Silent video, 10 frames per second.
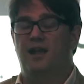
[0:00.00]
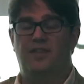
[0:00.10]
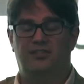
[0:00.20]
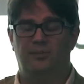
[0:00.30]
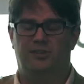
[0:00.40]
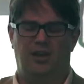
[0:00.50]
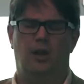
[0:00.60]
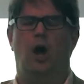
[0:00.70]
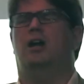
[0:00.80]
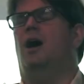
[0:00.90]
And they simply
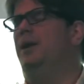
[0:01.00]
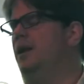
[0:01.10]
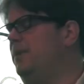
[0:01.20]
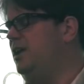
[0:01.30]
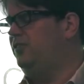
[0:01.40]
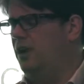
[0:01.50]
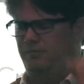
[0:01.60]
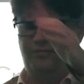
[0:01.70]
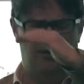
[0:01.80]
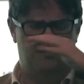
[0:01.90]
say, look, I'm in a meeting,
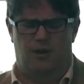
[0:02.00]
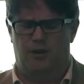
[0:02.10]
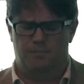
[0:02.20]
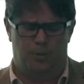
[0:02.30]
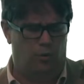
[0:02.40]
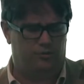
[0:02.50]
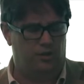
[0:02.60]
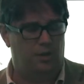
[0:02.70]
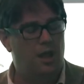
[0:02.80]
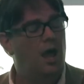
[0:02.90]
I'm very, very
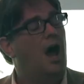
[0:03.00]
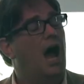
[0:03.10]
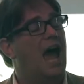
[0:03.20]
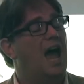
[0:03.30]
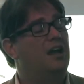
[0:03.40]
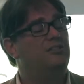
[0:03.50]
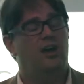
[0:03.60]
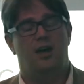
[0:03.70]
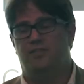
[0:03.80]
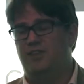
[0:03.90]
important,
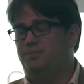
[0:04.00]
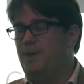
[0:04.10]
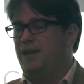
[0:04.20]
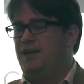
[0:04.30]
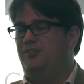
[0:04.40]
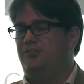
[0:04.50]
and this money